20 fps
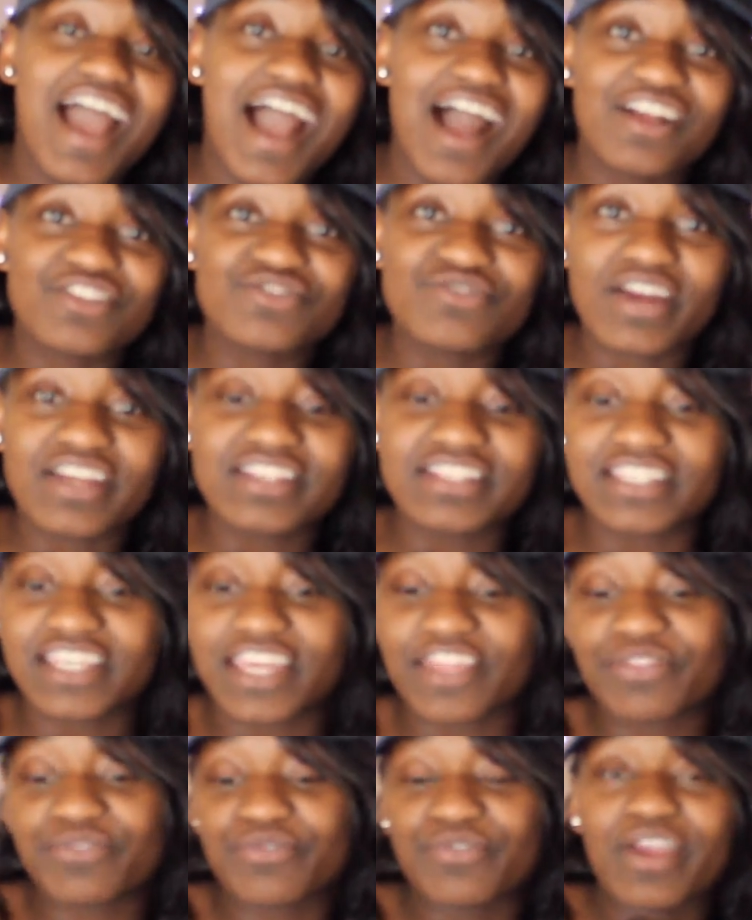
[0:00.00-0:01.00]
I'll try to
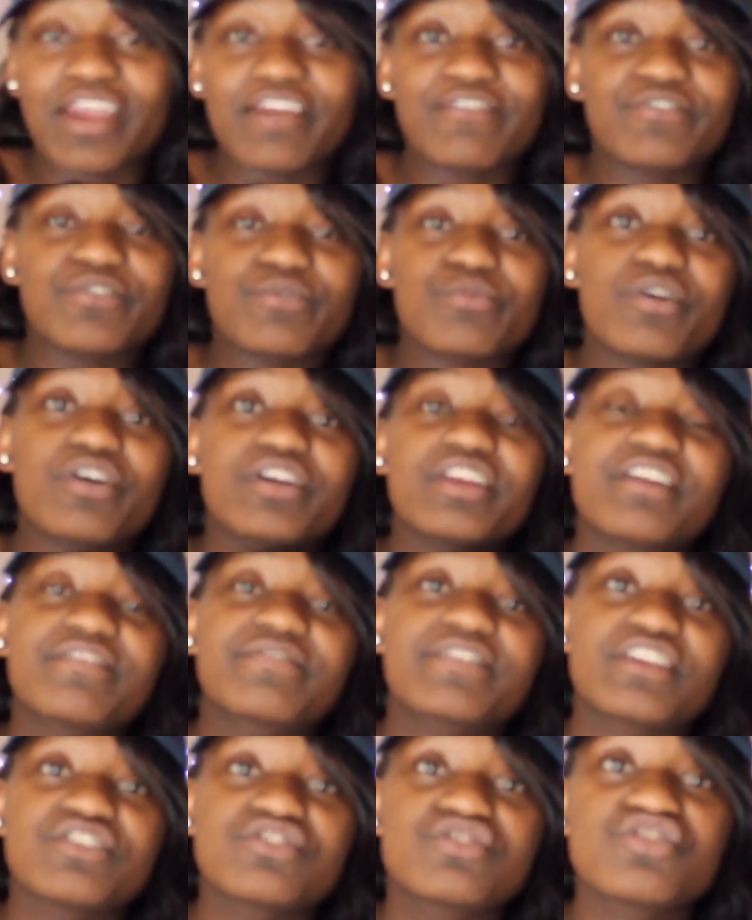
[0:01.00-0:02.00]
get through everyone.
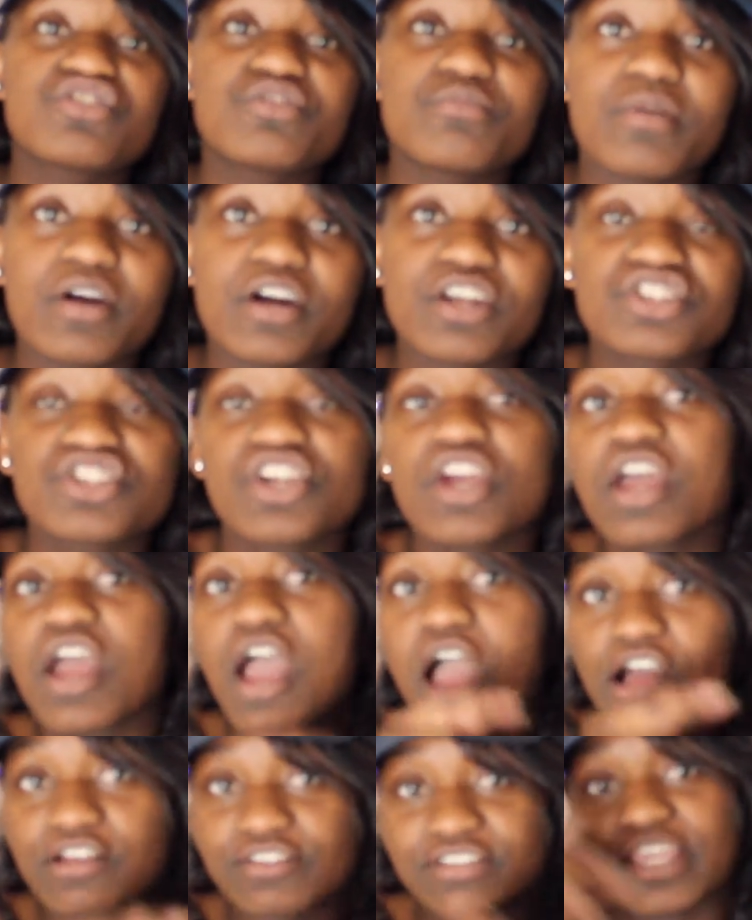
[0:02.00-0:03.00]
If there's too much,
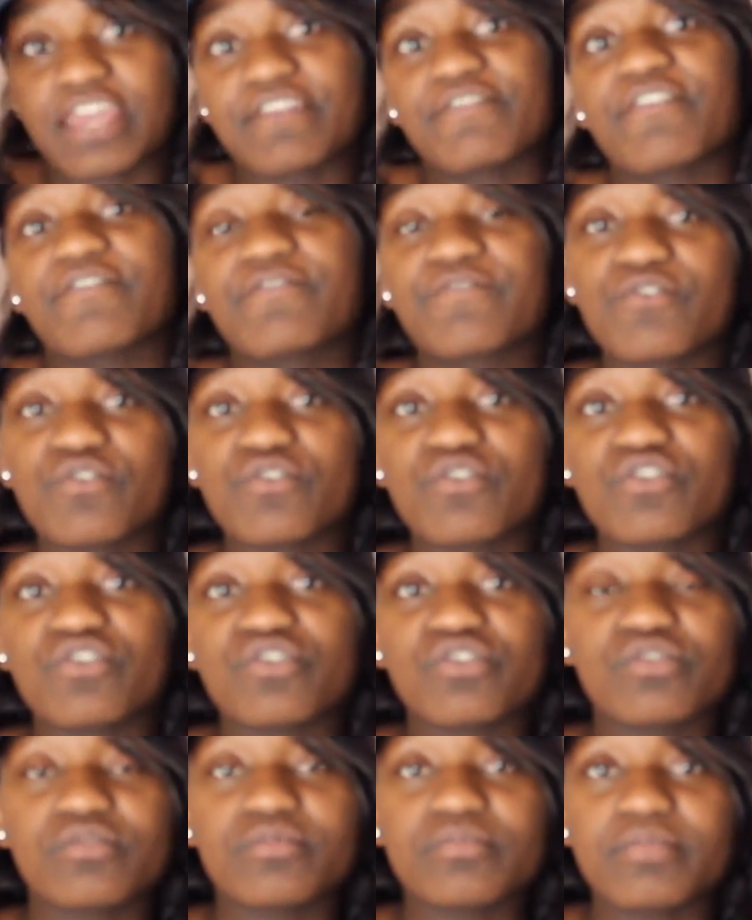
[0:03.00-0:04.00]
I'll save it
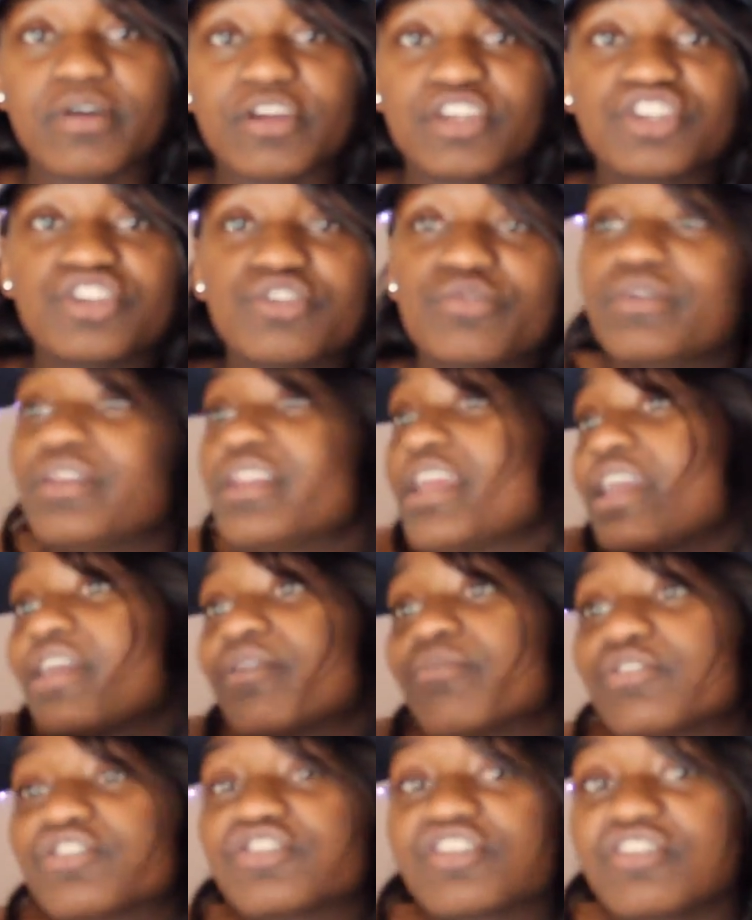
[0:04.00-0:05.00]
for my
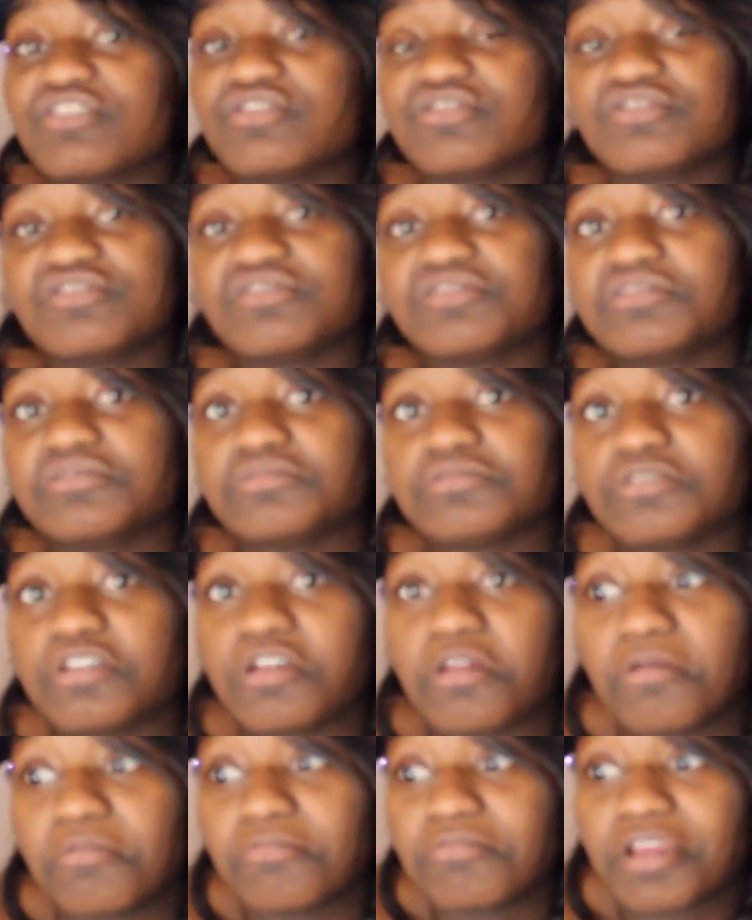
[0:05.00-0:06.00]
Q&A, which I'll do, you
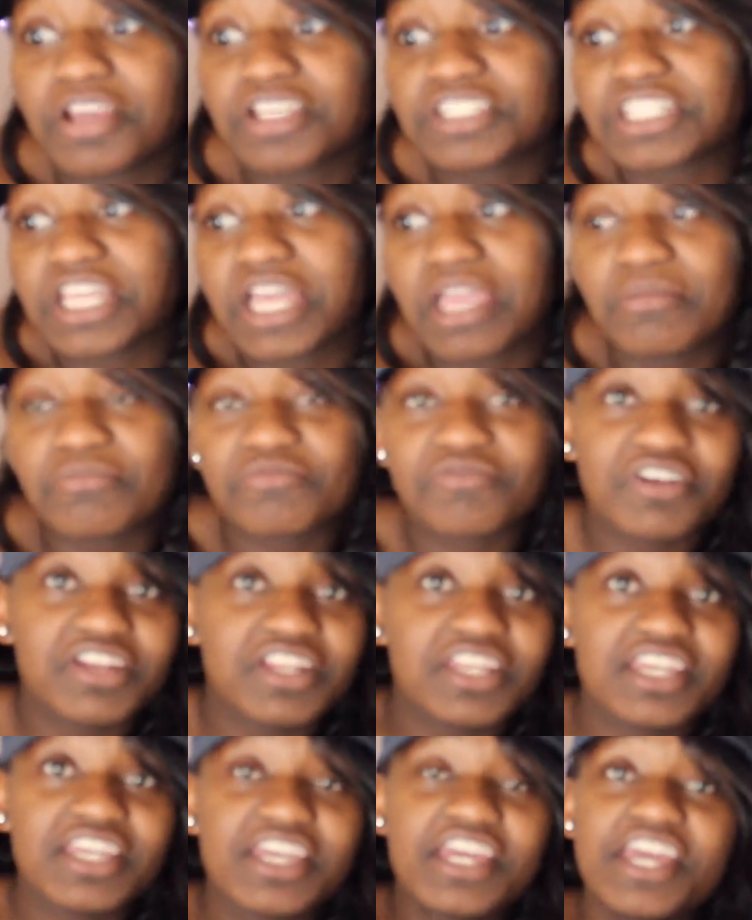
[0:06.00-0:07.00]
know, next time,
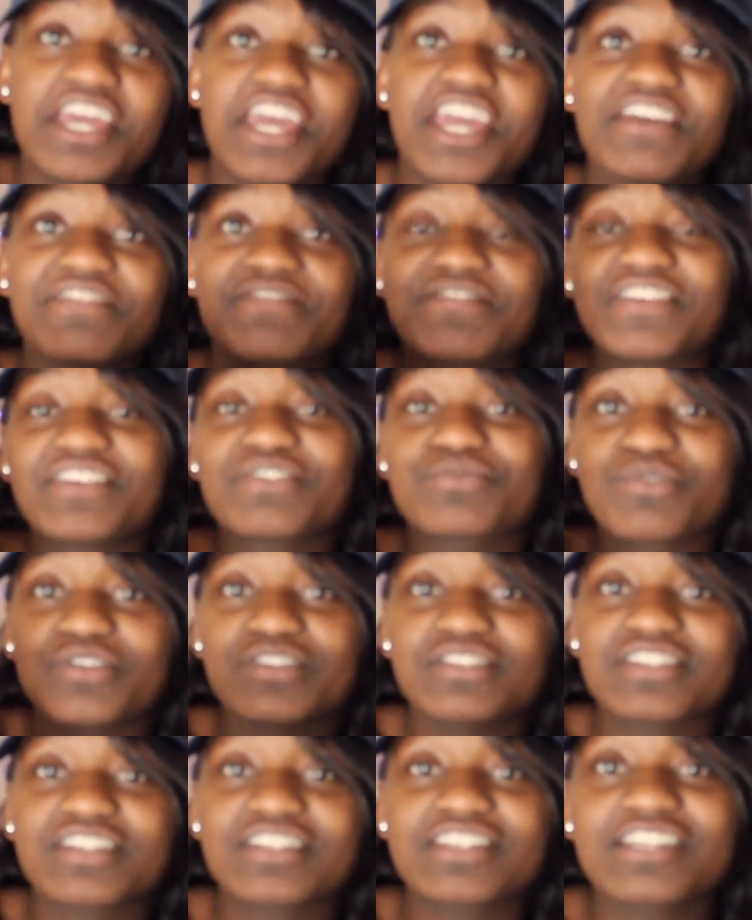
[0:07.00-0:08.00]
really. If this
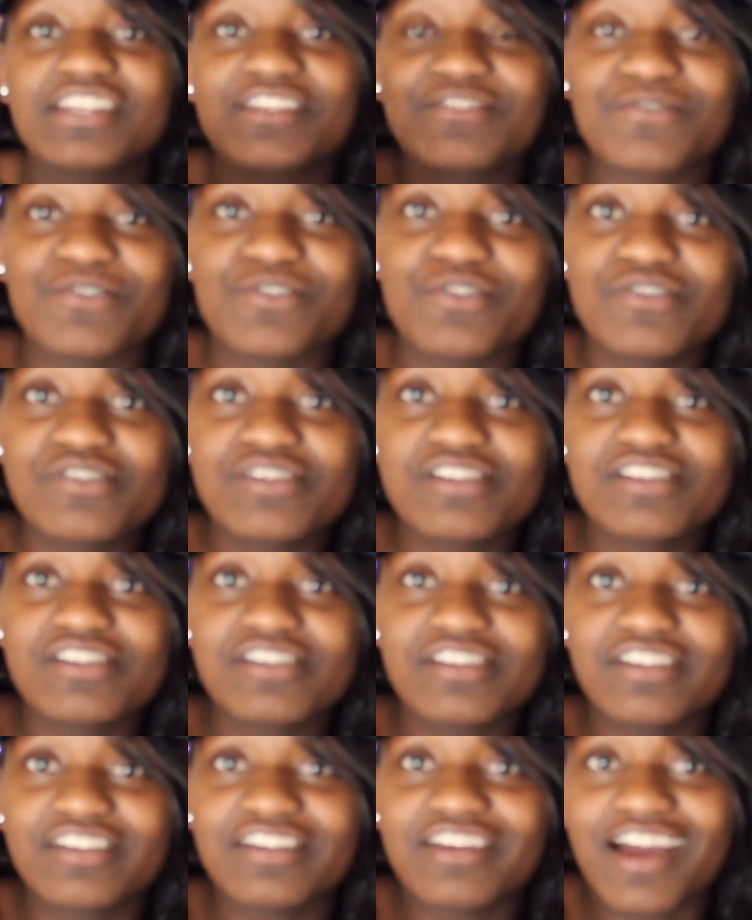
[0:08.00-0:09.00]
one's successful,
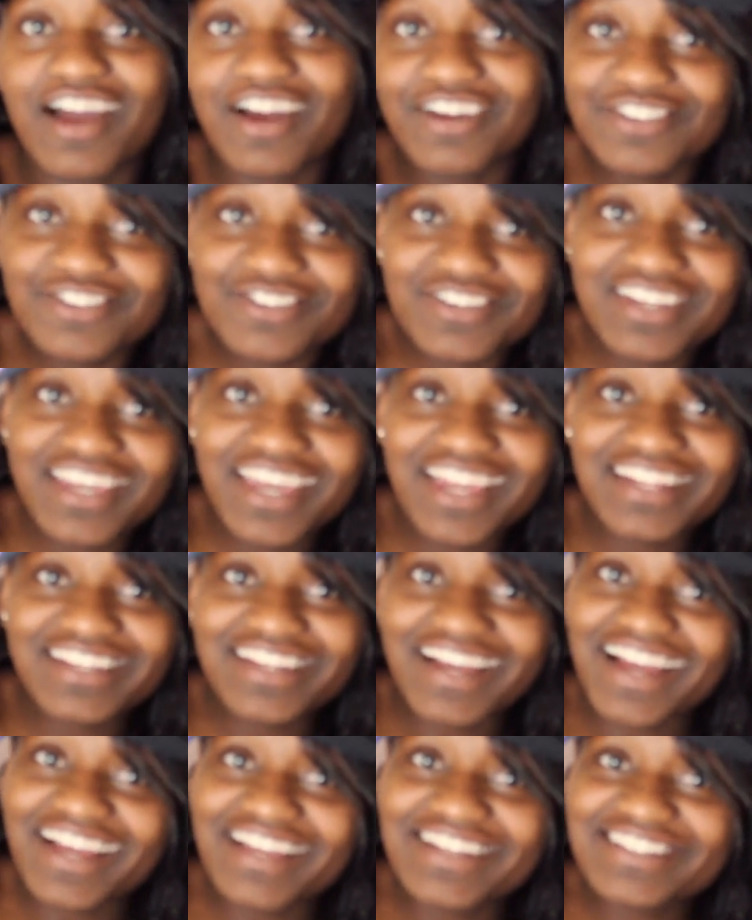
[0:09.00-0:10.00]
I'll do it again,
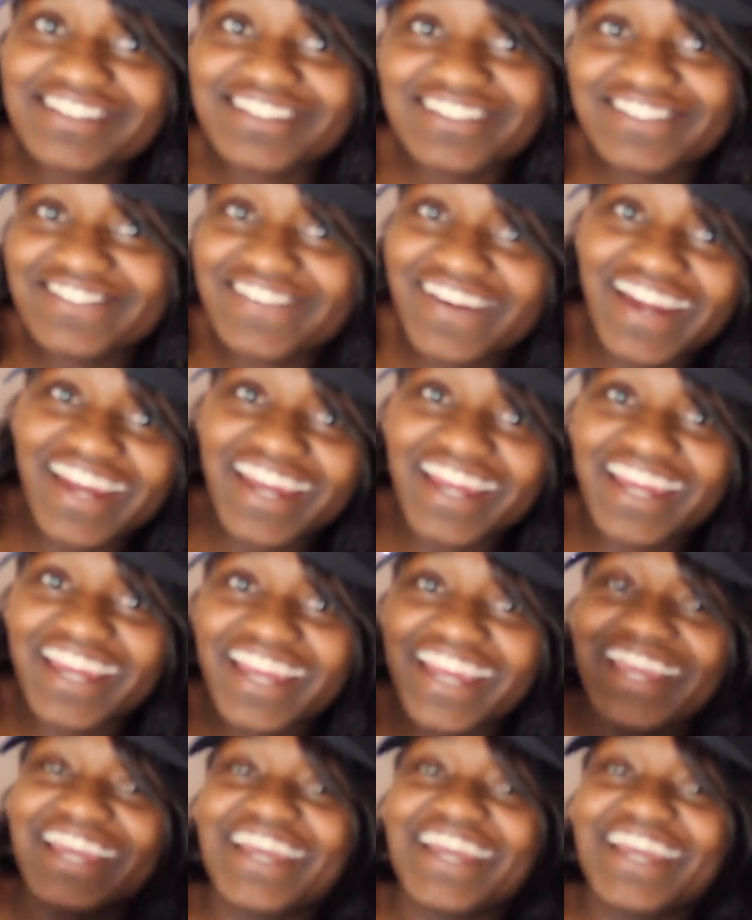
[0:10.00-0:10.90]
guys, all right?